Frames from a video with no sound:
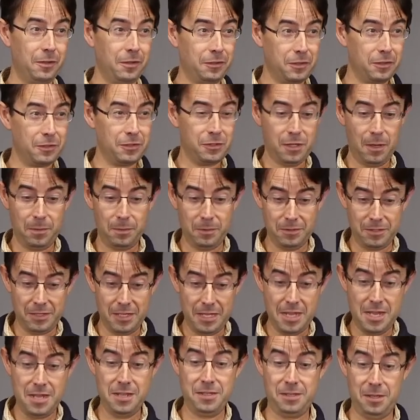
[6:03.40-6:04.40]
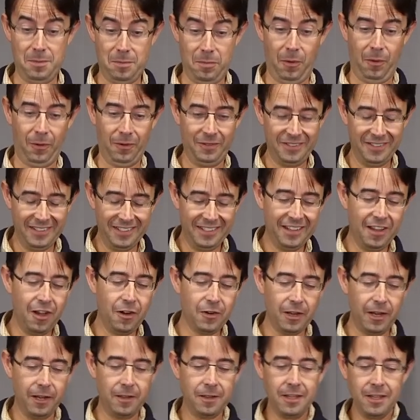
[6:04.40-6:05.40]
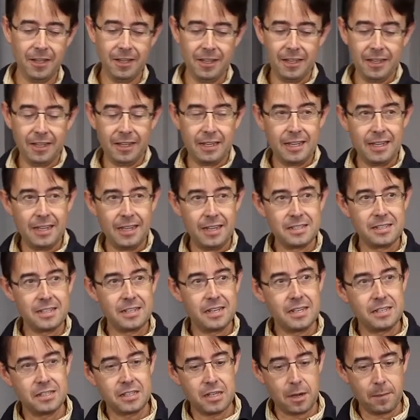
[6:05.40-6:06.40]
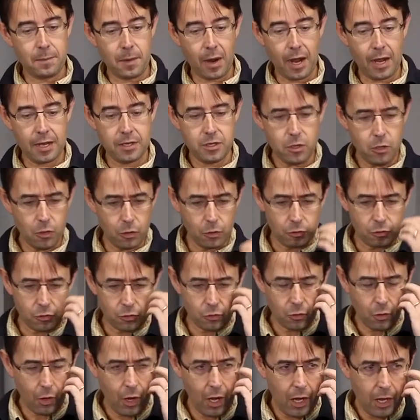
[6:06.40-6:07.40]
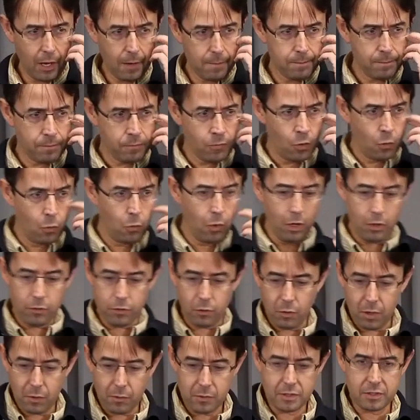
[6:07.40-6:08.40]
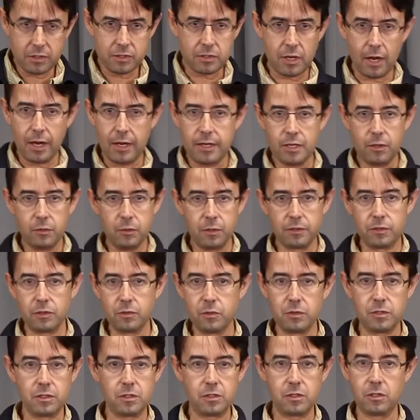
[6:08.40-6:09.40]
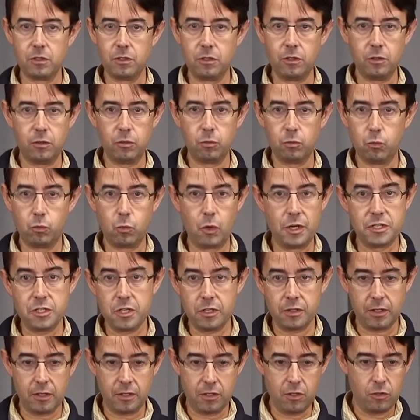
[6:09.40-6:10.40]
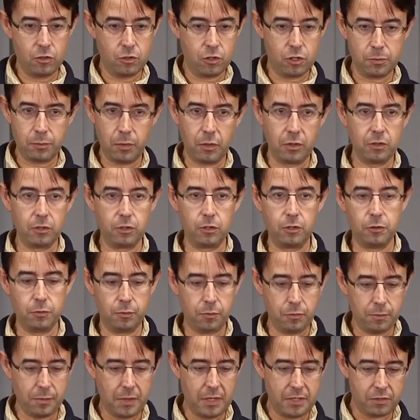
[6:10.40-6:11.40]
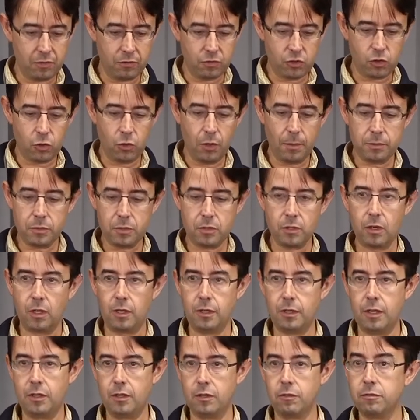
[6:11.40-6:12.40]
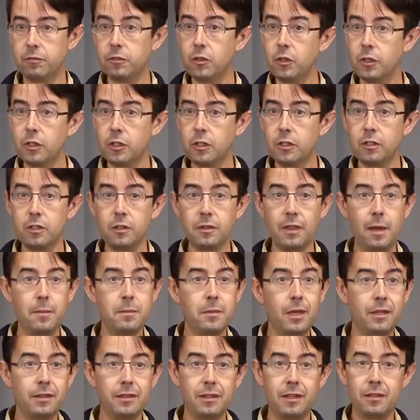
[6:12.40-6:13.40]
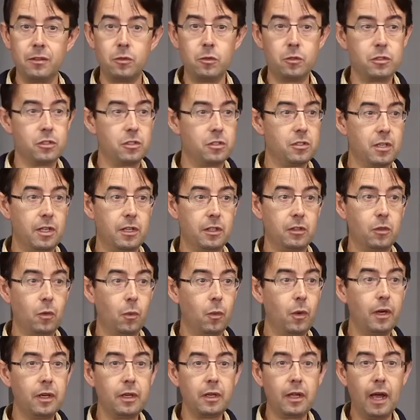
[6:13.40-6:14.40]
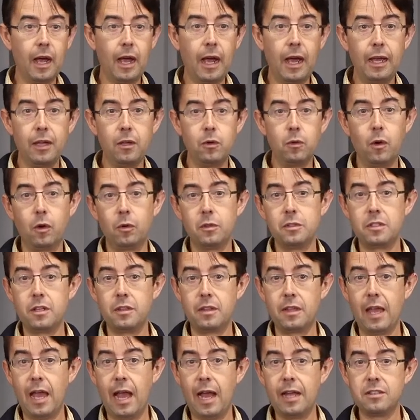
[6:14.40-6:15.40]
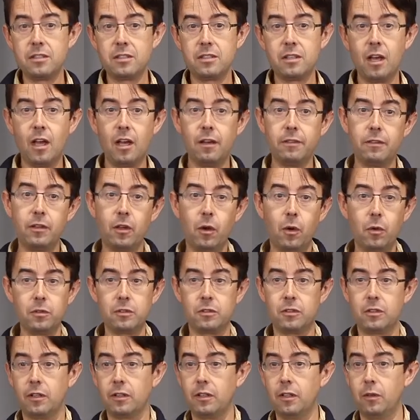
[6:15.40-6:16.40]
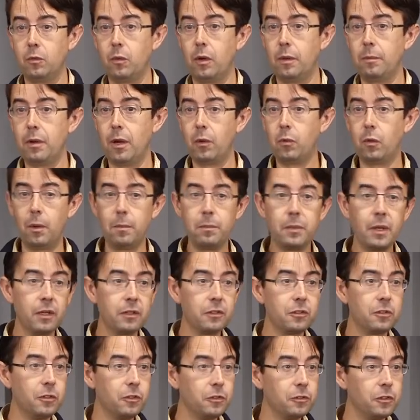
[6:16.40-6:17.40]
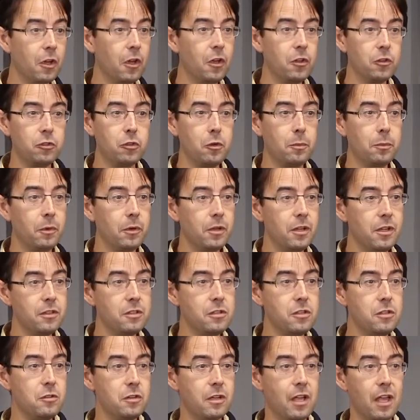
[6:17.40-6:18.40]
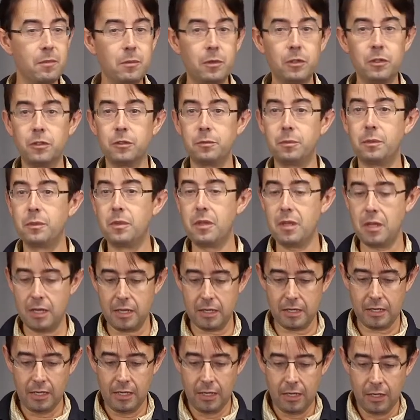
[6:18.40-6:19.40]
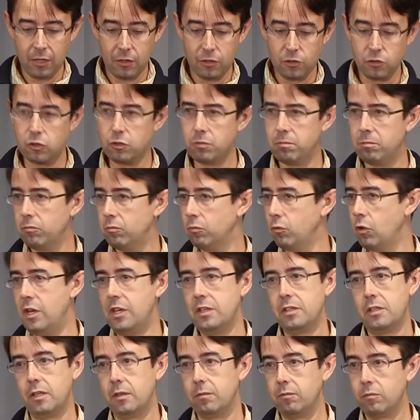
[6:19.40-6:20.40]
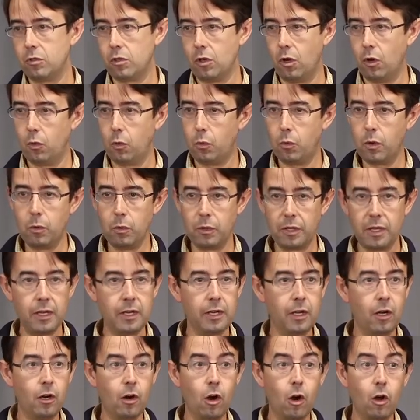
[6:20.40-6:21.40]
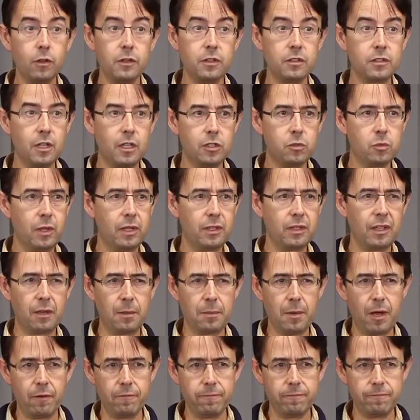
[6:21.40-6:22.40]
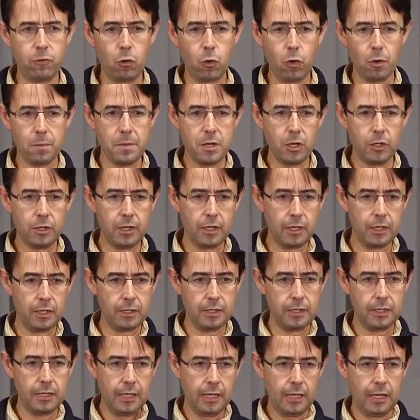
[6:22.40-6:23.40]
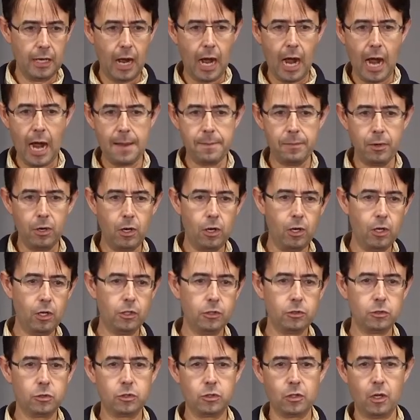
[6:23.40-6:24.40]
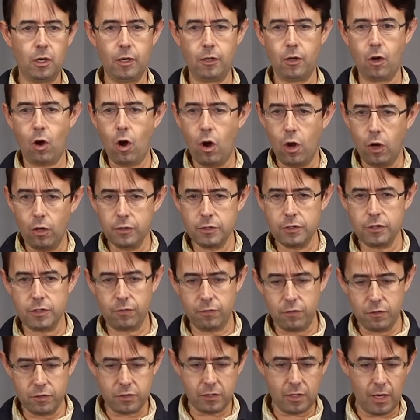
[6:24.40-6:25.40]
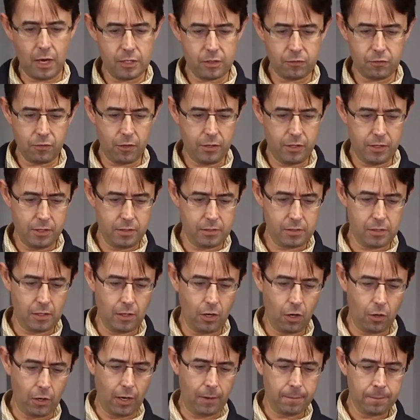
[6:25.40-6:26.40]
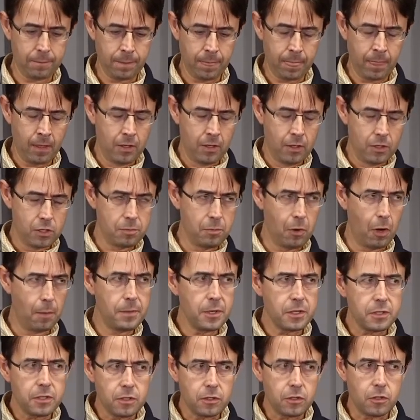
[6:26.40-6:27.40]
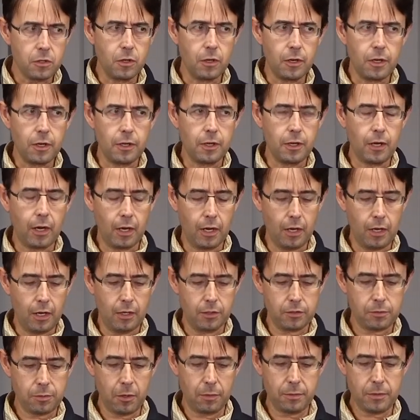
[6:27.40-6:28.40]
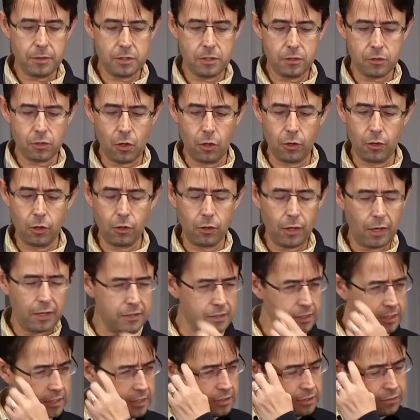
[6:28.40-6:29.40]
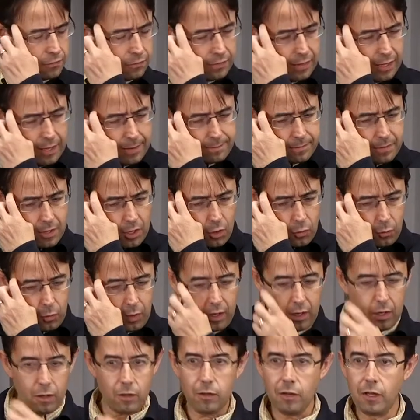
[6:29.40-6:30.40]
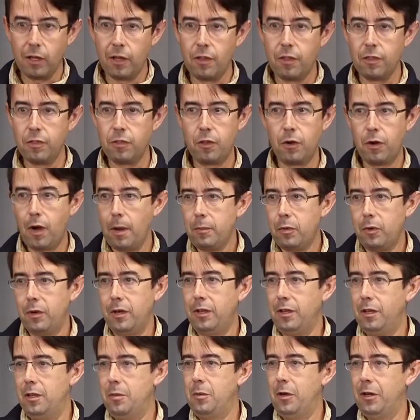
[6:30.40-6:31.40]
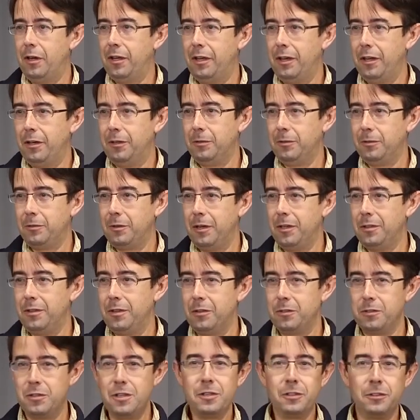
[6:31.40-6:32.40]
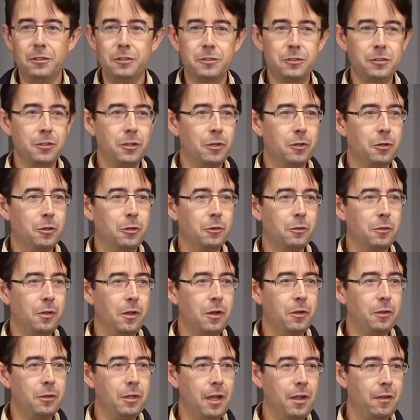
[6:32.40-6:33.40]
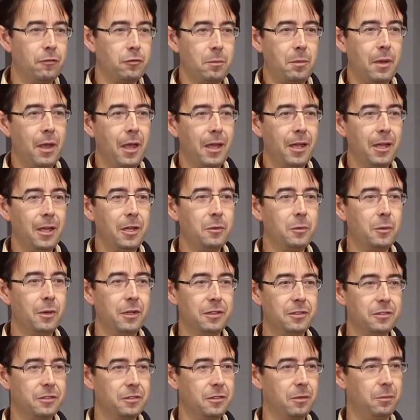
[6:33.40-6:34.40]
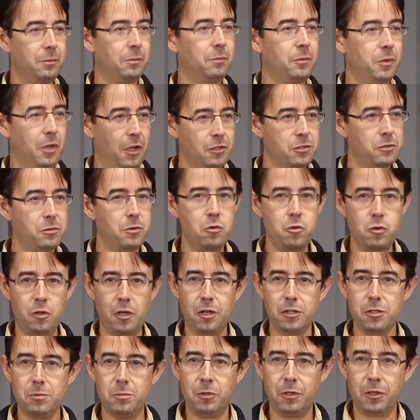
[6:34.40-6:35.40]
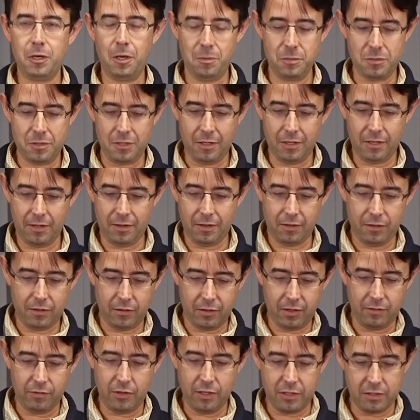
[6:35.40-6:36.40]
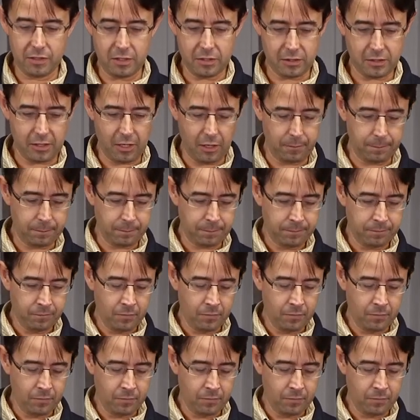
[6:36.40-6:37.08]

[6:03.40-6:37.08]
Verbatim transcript: Like this step is the easy part. Okay, is it easy to buy and use? Um, well, the way we designed it was it was this little widget that you just put a little piece of script on, uh, in the footer. That meant that there's this like the one guy who always did the ad stuff. He always stuck in one by one pixels. Super easy. You gave him a little thing. Easy. So we were getting on all these sites. We had like about 4 million eyeballs on all these different sites. Very easy. Okay. Small business unit, uh, small business owner. Is it easy for them? Well, they're not putting any money out, right? They're deals, so they only have to pay when some new customer comes in, and then they're giving a discount.